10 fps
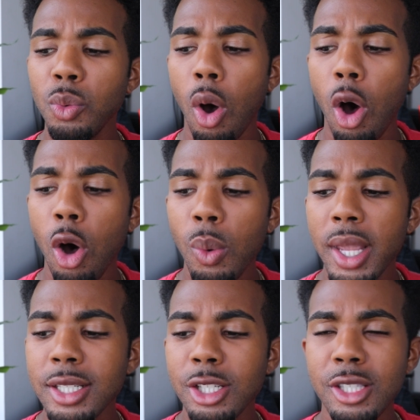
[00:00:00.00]
you
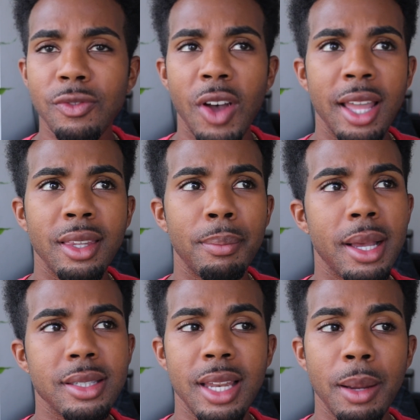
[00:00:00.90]
always just find the
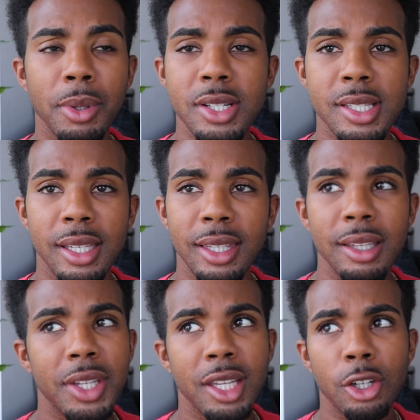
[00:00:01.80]
best neighborhoods to
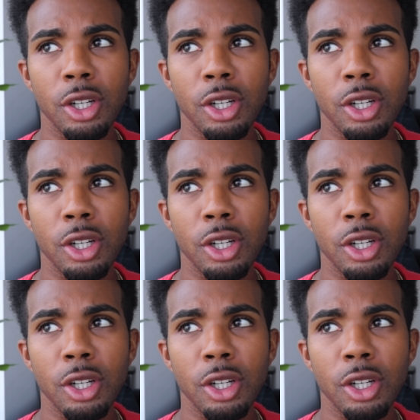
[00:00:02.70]
live in?